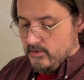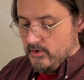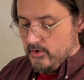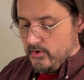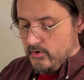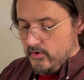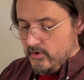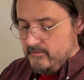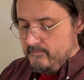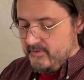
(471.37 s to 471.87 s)

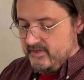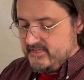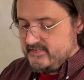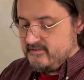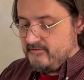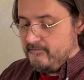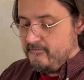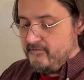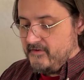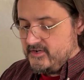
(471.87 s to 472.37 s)
could be
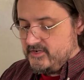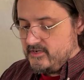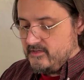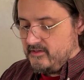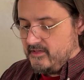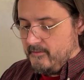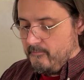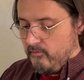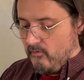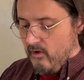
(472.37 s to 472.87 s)

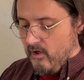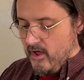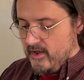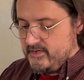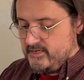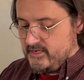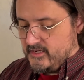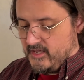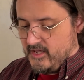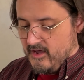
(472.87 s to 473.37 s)
sufficiently
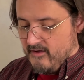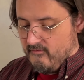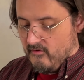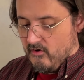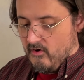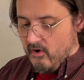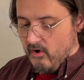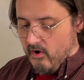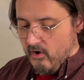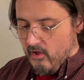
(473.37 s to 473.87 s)
broad to
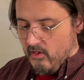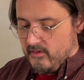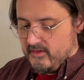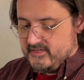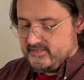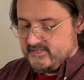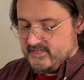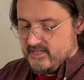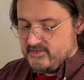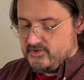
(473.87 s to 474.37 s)
cover all
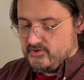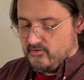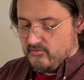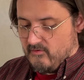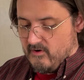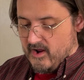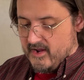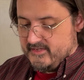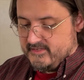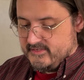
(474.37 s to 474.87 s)
essential
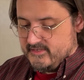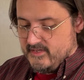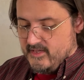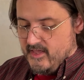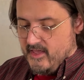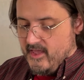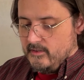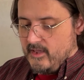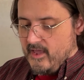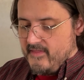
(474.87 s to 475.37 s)
rights,
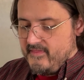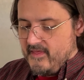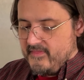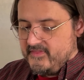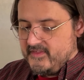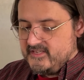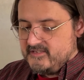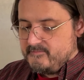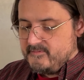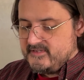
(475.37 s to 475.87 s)
and that
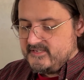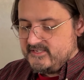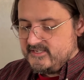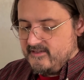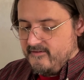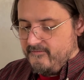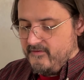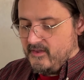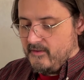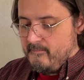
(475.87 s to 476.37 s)
the
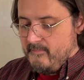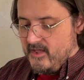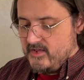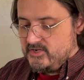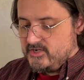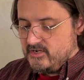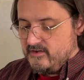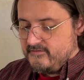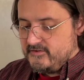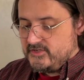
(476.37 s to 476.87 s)
specific
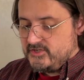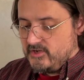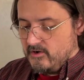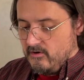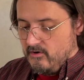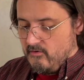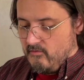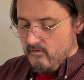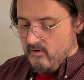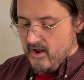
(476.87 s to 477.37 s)
mention of
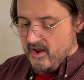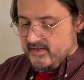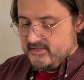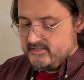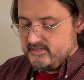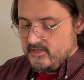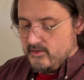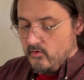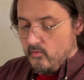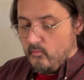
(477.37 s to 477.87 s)
certain
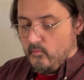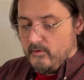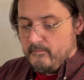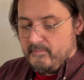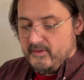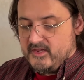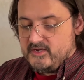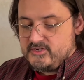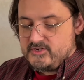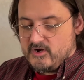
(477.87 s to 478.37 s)
rights would
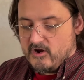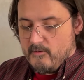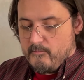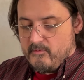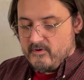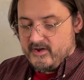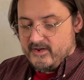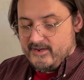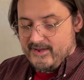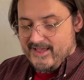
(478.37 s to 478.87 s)
be
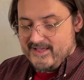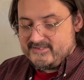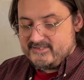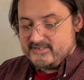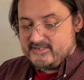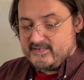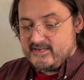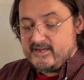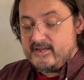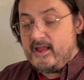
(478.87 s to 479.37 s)
interpreted as
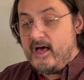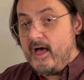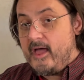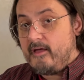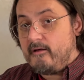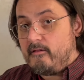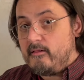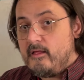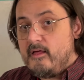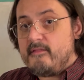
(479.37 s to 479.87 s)
a
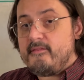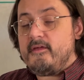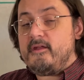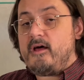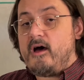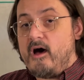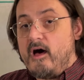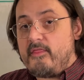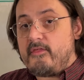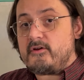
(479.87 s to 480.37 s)
denial that
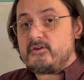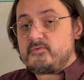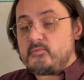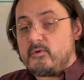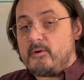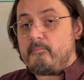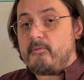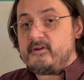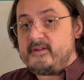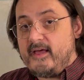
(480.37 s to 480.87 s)
others
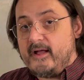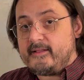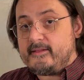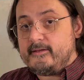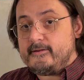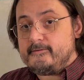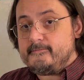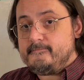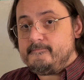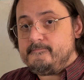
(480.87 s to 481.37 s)
were
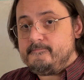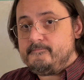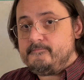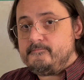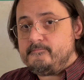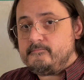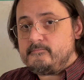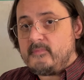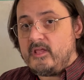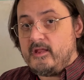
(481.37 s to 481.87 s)
protected.
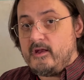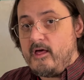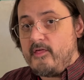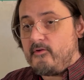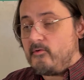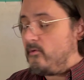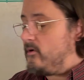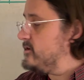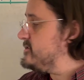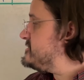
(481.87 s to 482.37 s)
In
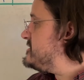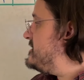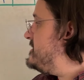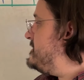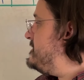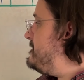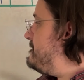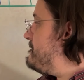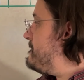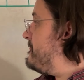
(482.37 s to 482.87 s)
other words,
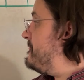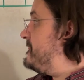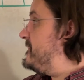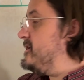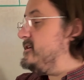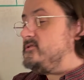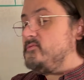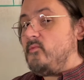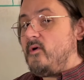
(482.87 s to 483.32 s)
this